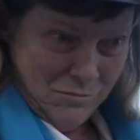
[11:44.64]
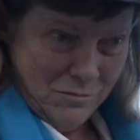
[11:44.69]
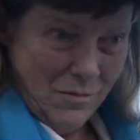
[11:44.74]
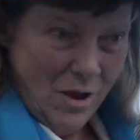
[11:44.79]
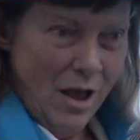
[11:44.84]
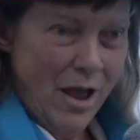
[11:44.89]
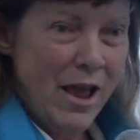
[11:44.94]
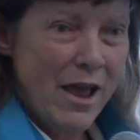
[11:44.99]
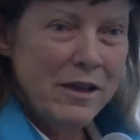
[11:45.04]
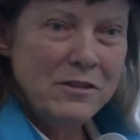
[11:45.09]

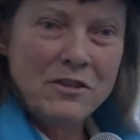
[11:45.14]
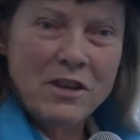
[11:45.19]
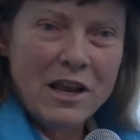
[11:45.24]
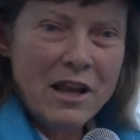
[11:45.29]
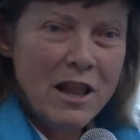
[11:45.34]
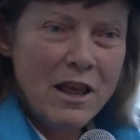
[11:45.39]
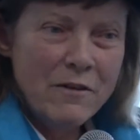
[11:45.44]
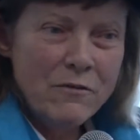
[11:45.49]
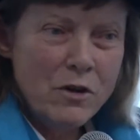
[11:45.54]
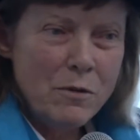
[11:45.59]
I tell
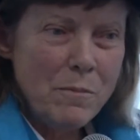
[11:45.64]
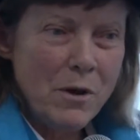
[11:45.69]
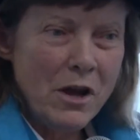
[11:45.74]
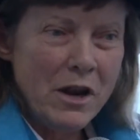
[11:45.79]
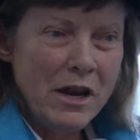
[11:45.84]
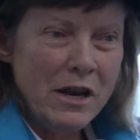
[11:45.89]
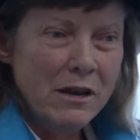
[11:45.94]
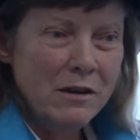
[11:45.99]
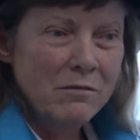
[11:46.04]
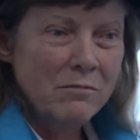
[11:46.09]

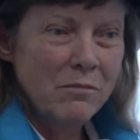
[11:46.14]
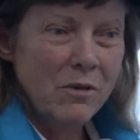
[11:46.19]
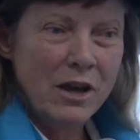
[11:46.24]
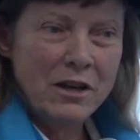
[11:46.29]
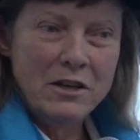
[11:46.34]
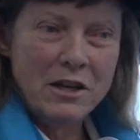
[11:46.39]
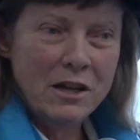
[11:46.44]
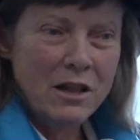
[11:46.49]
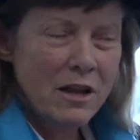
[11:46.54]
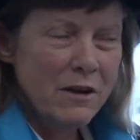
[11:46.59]

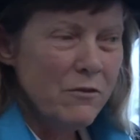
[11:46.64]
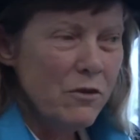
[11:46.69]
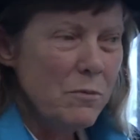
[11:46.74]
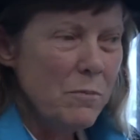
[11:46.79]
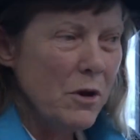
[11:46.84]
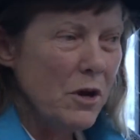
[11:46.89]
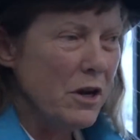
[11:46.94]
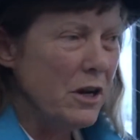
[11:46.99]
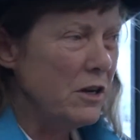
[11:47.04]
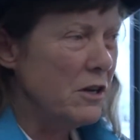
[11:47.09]

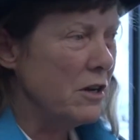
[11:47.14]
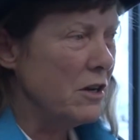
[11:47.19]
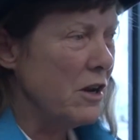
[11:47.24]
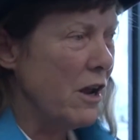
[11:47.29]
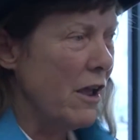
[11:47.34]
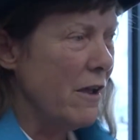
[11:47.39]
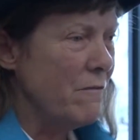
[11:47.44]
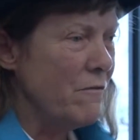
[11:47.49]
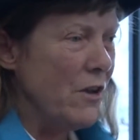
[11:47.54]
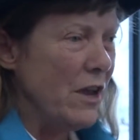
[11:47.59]
everybody to
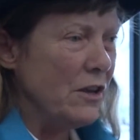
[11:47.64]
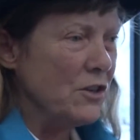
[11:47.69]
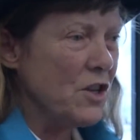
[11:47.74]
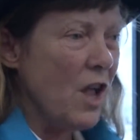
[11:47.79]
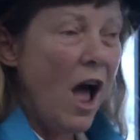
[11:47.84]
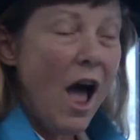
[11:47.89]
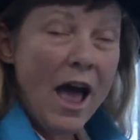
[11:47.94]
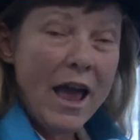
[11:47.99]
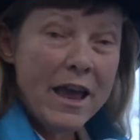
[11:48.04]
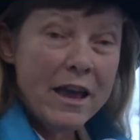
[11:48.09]
divest.
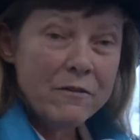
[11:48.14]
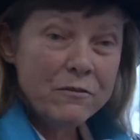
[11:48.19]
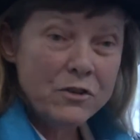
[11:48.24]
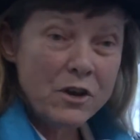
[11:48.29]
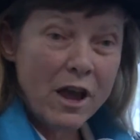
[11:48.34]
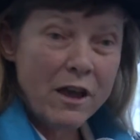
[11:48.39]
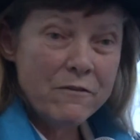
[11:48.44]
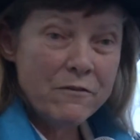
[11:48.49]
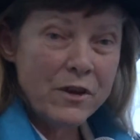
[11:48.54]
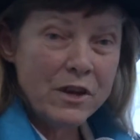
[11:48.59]
I have
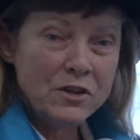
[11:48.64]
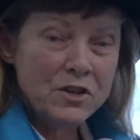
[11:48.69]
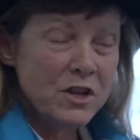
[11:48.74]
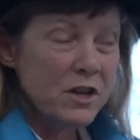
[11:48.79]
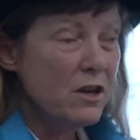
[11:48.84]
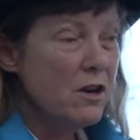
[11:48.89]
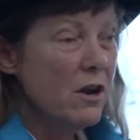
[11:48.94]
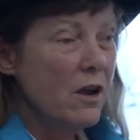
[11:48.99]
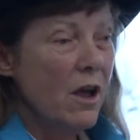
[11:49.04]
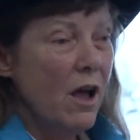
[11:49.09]
divested.
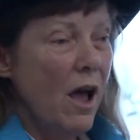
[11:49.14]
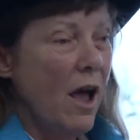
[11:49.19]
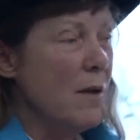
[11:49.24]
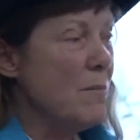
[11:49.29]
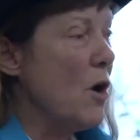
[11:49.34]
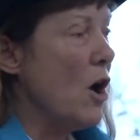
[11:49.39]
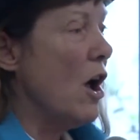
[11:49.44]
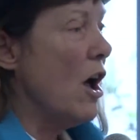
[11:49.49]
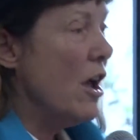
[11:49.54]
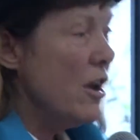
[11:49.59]
I'm
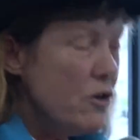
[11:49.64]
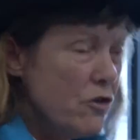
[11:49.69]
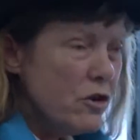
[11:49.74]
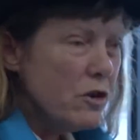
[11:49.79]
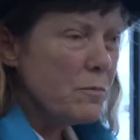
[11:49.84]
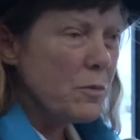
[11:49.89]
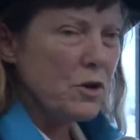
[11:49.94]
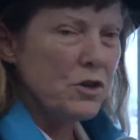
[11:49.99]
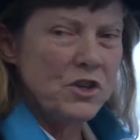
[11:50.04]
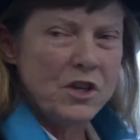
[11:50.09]
100%
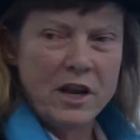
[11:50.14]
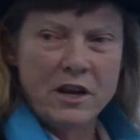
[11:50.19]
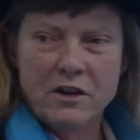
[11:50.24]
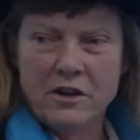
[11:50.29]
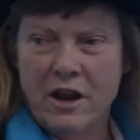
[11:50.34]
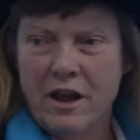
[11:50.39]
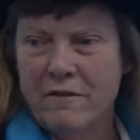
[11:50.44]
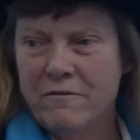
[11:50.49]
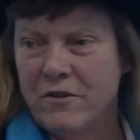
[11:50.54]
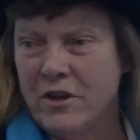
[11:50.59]

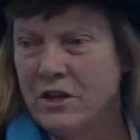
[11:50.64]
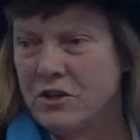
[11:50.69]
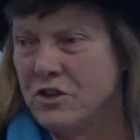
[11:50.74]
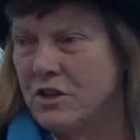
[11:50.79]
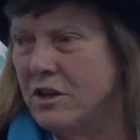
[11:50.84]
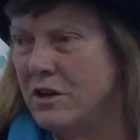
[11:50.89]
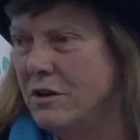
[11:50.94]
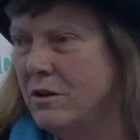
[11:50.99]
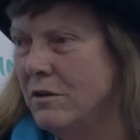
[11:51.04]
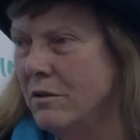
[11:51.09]

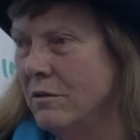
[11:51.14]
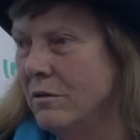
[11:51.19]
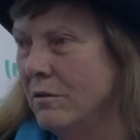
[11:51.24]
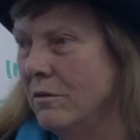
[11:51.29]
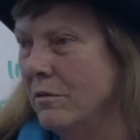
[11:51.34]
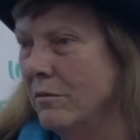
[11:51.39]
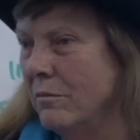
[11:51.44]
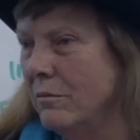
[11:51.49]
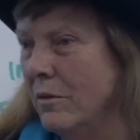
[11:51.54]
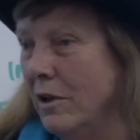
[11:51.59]
divested.
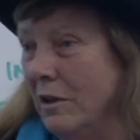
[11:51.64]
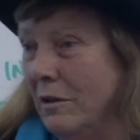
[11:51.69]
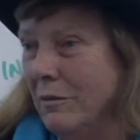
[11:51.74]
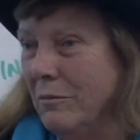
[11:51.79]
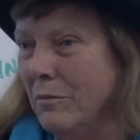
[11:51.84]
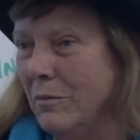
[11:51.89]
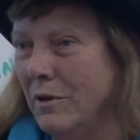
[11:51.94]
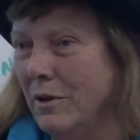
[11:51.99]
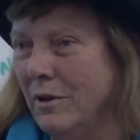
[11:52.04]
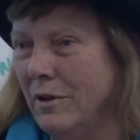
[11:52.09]

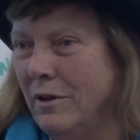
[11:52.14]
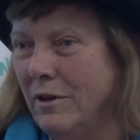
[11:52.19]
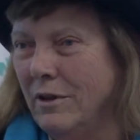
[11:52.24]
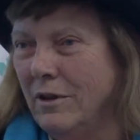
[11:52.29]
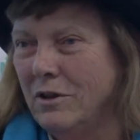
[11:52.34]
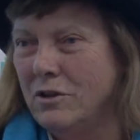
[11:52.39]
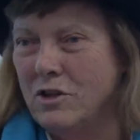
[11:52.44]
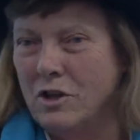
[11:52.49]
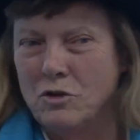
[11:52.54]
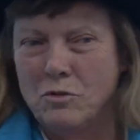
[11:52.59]

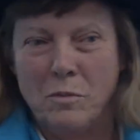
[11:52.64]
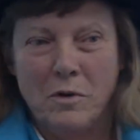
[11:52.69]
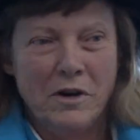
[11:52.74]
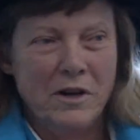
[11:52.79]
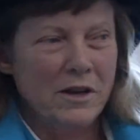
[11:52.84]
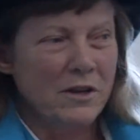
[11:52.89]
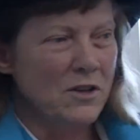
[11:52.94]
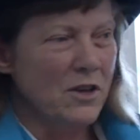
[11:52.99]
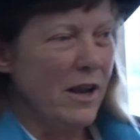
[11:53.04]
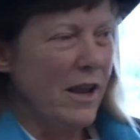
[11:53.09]
Such money
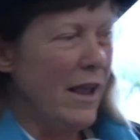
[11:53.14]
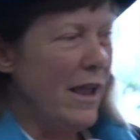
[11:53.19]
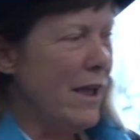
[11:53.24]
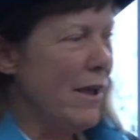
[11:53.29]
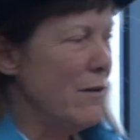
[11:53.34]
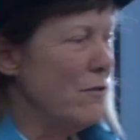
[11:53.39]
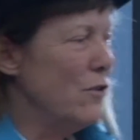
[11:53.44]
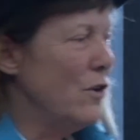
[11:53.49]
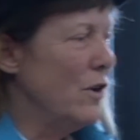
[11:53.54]
as I have.